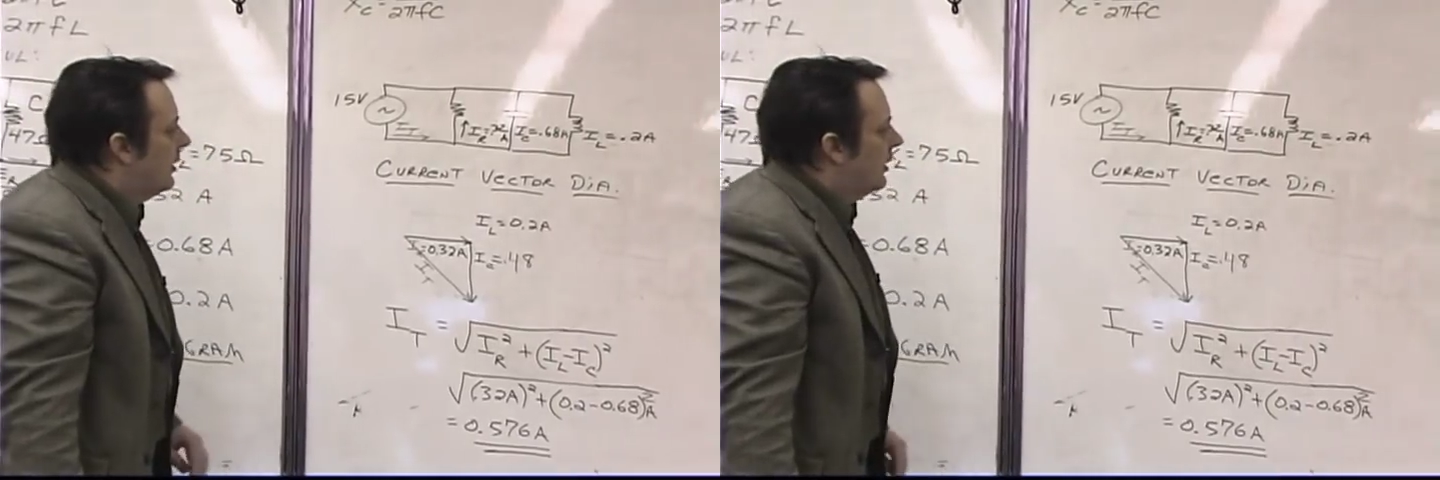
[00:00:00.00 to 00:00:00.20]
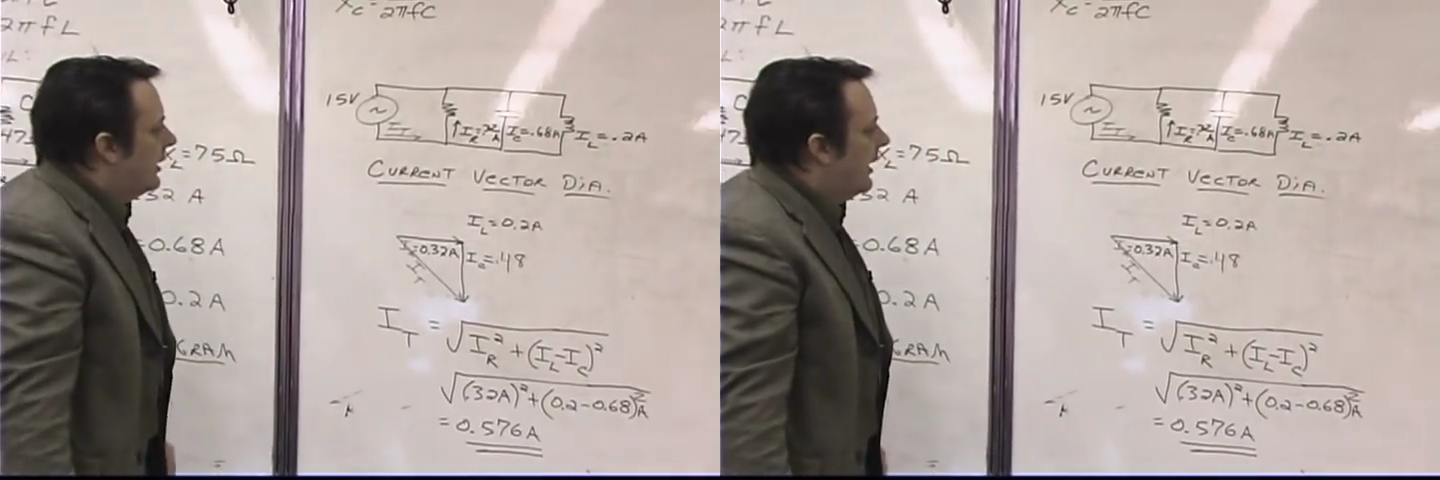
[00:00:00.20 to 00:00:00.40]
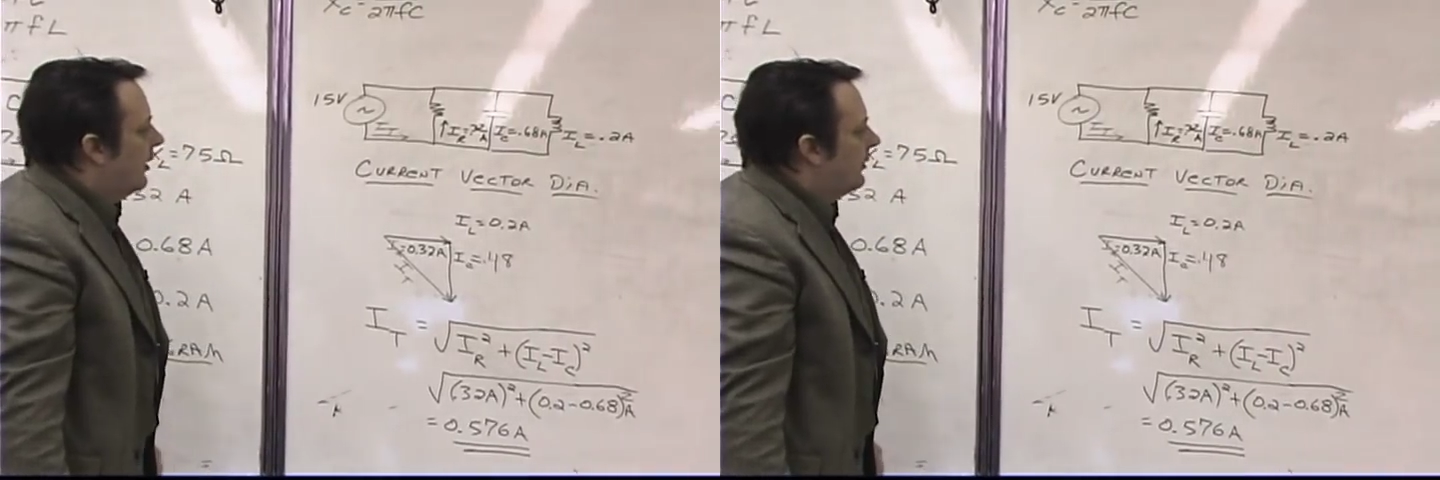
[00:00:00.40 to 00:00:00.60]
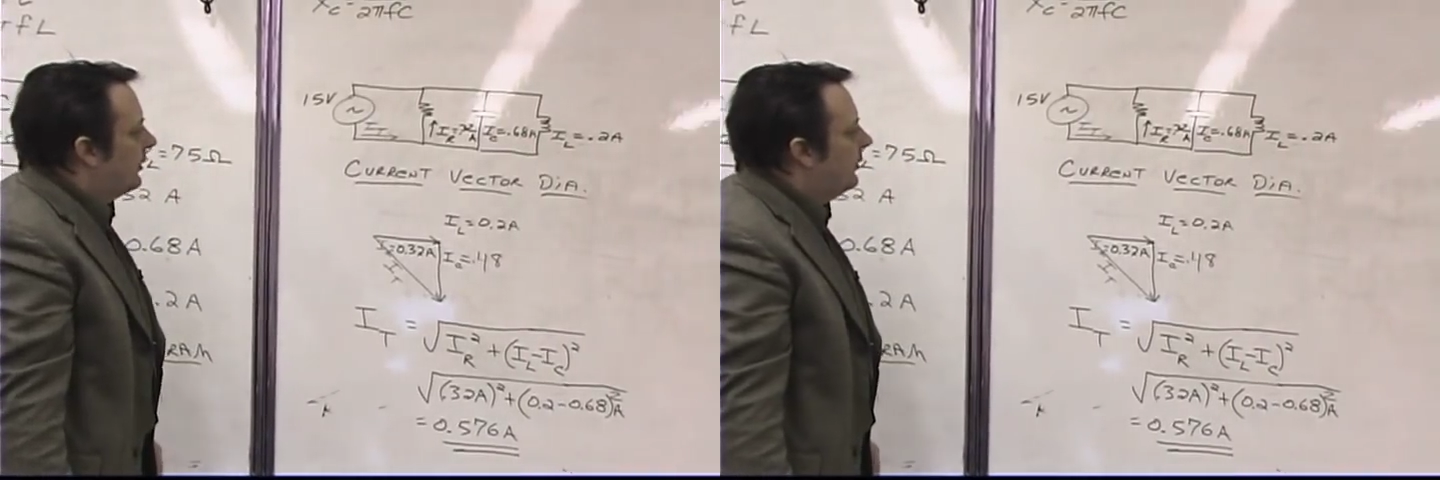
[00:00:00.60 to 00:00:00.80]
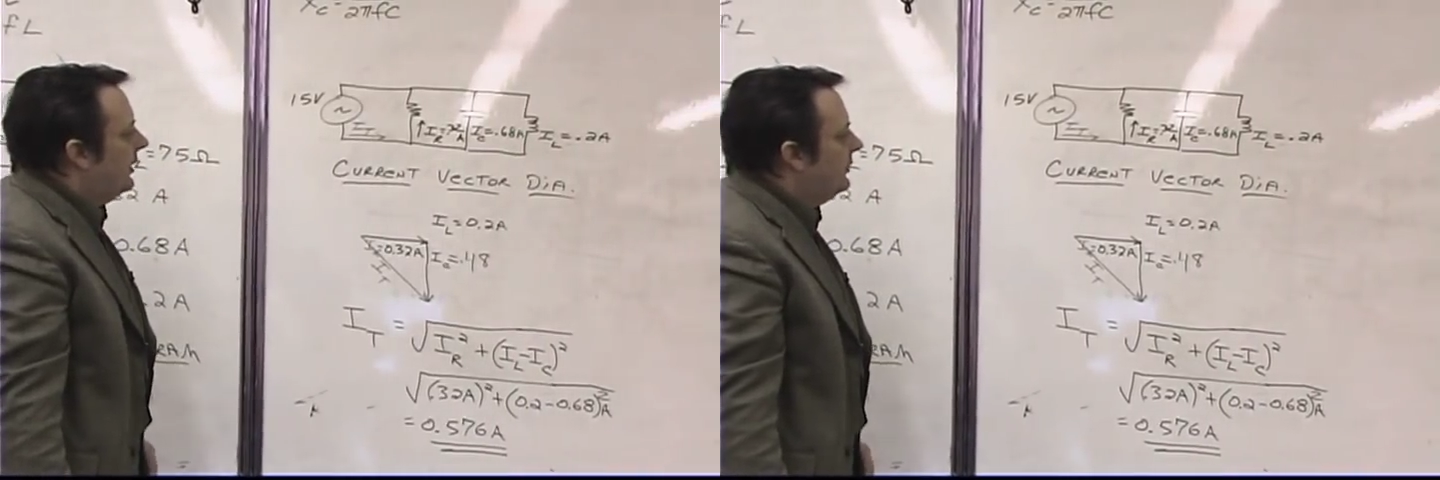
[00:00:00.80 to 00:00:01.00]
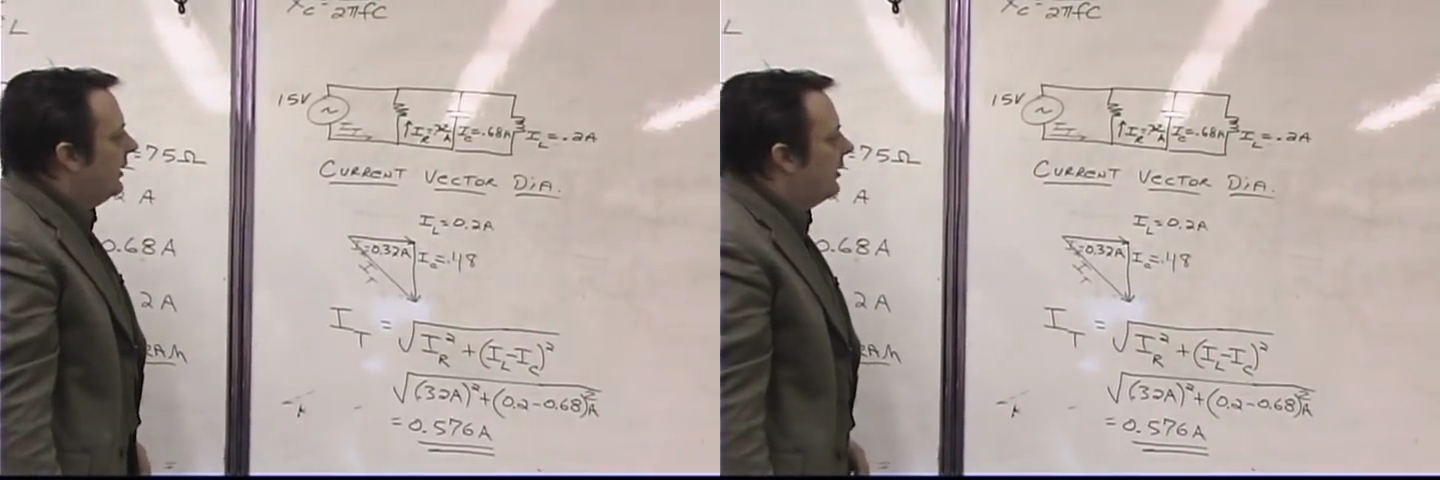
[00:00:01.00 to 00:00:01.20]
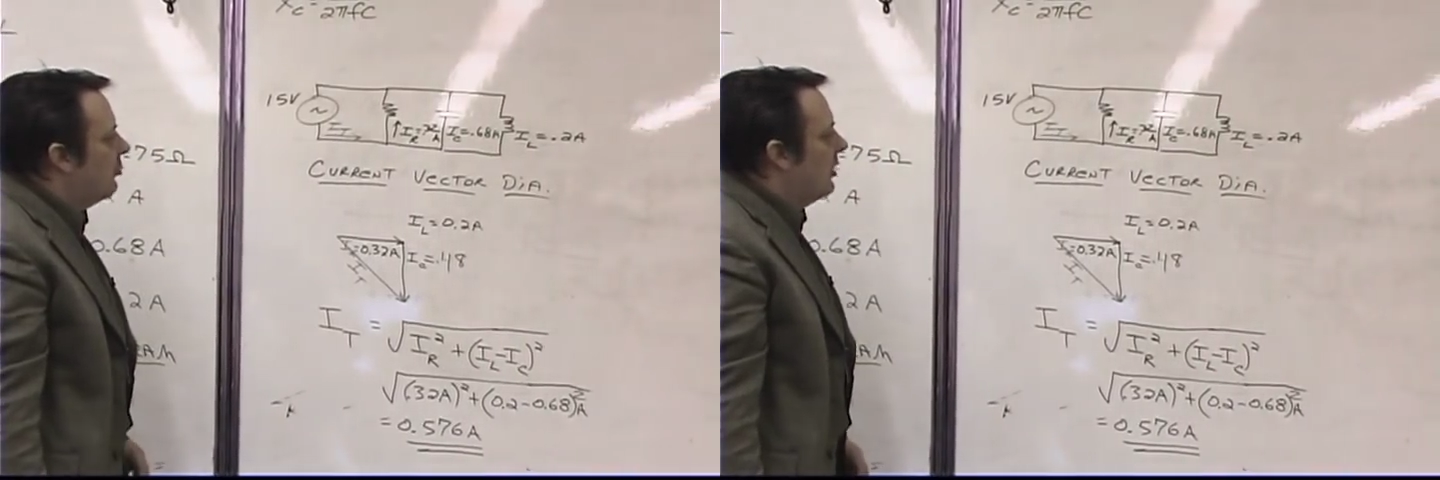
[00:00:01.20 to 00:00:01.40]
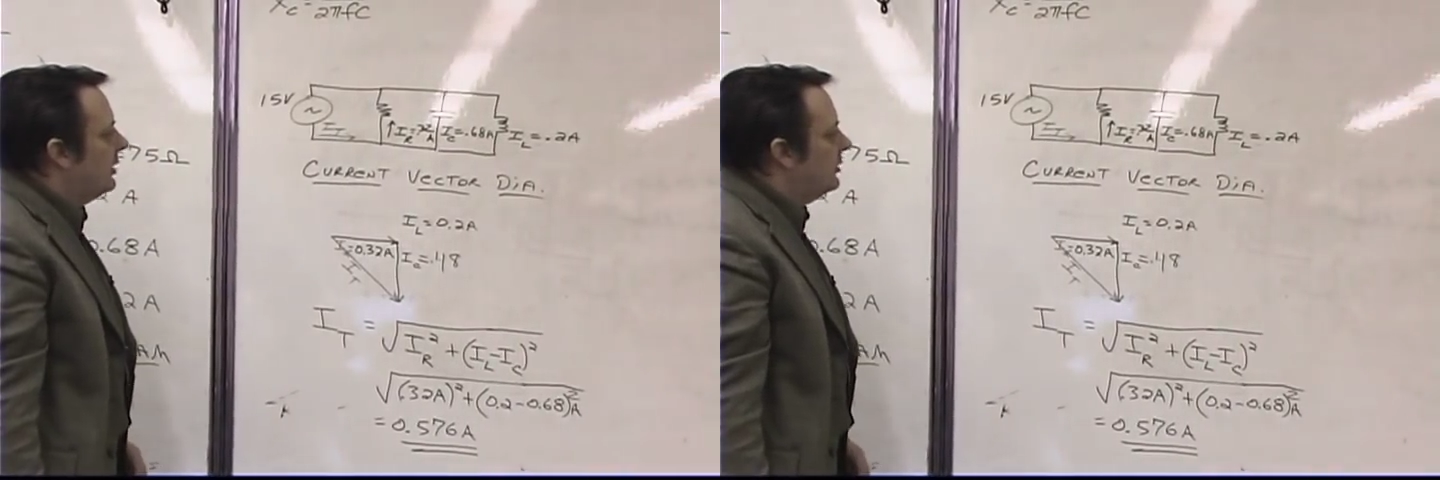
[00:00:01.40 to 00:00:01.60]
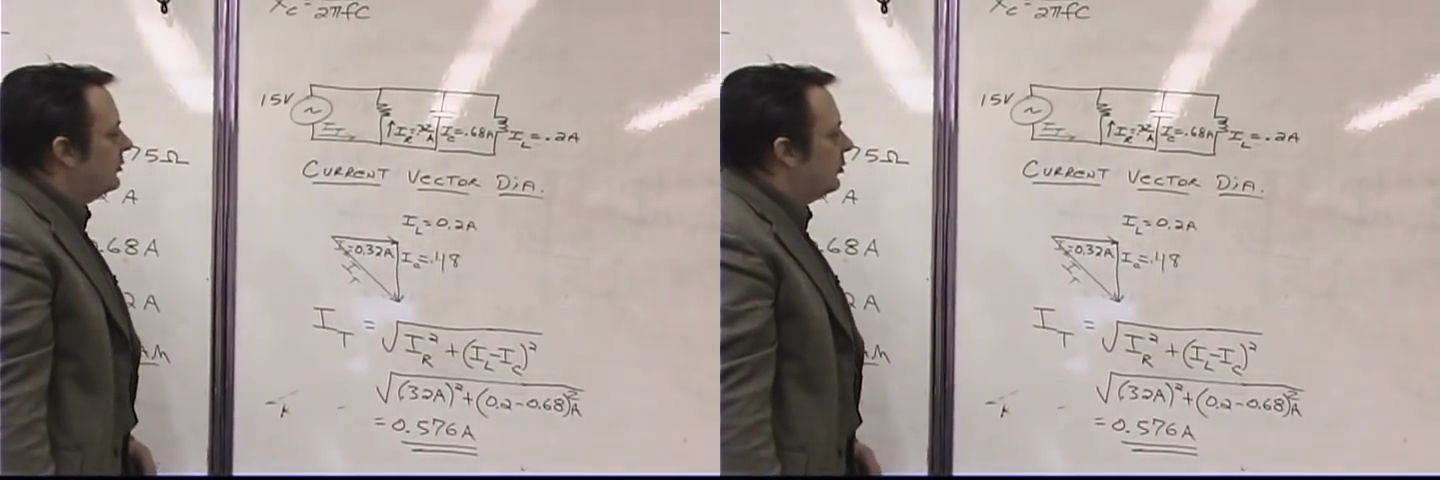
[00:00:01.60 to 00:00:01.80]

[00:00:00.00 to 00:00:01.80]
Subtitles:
Now, the thing that I want you to